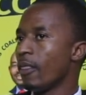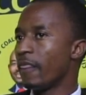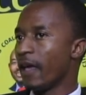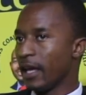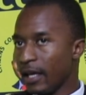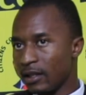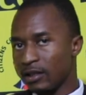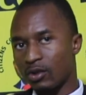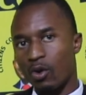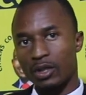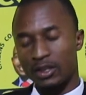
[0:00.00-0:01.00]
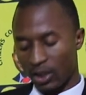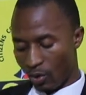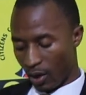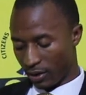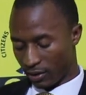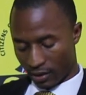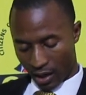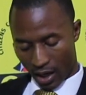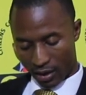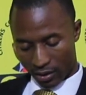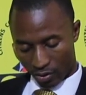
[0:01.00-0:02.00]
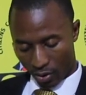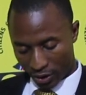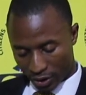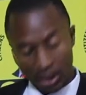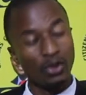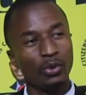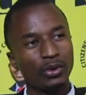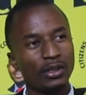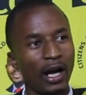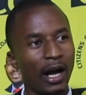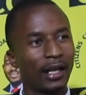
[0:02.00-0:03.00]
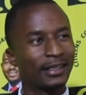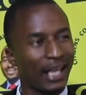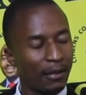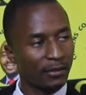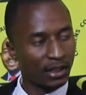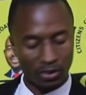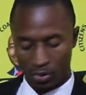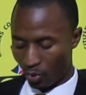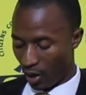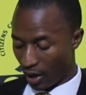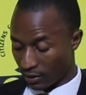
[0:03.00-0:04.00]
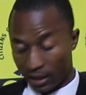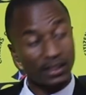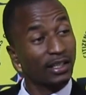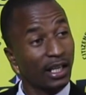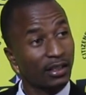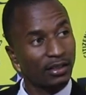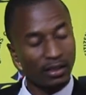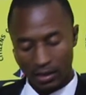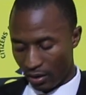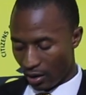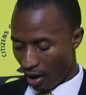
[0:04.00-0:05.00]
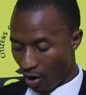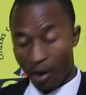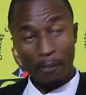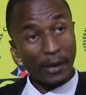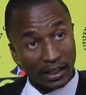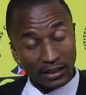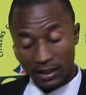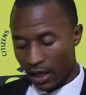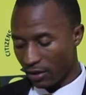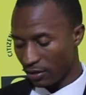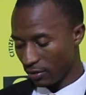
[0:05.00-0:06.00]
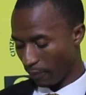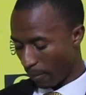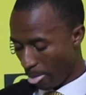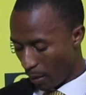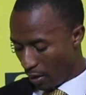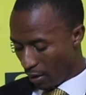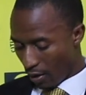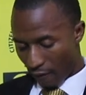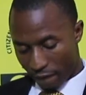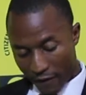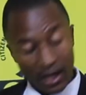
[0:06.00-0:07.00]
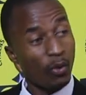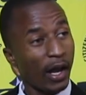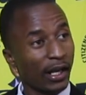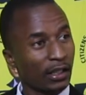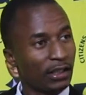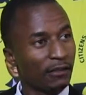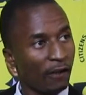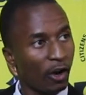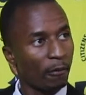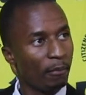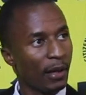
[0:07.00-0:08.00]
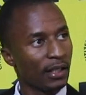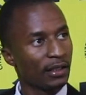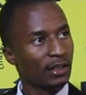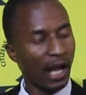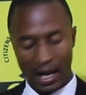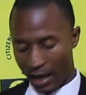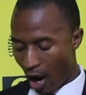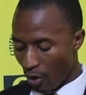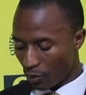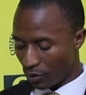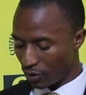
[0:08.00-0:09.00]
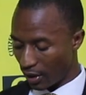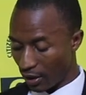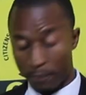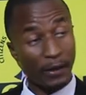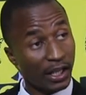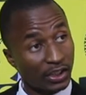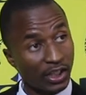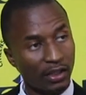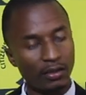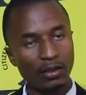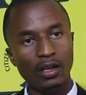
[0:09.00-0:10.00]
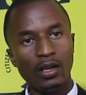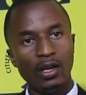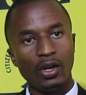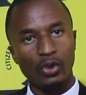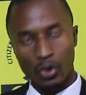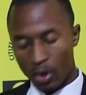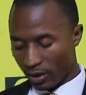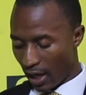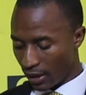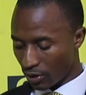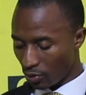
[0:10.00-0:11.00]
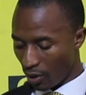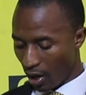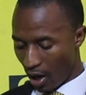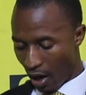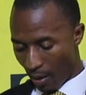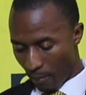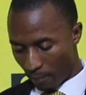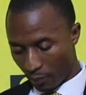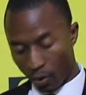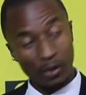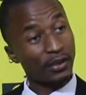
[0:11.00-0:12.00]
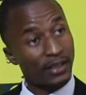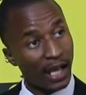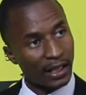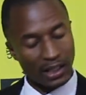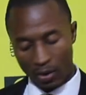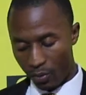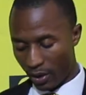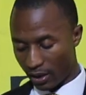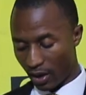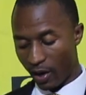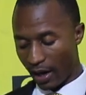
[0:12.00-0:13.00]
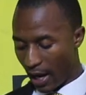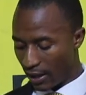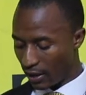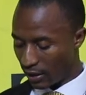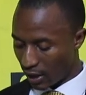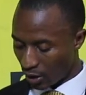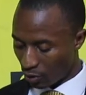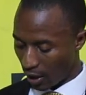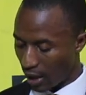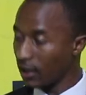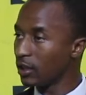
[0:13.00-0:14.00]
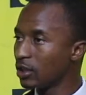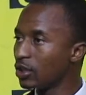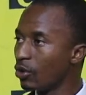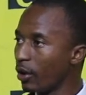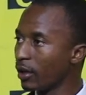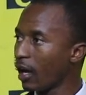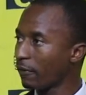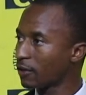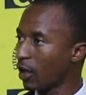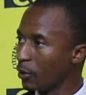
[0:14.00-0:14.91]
there is continuous and continued attempts to assassinate our president, very worrying developments around repression. You know that on Sunday we had our rally, I think you rallied in Chinoy after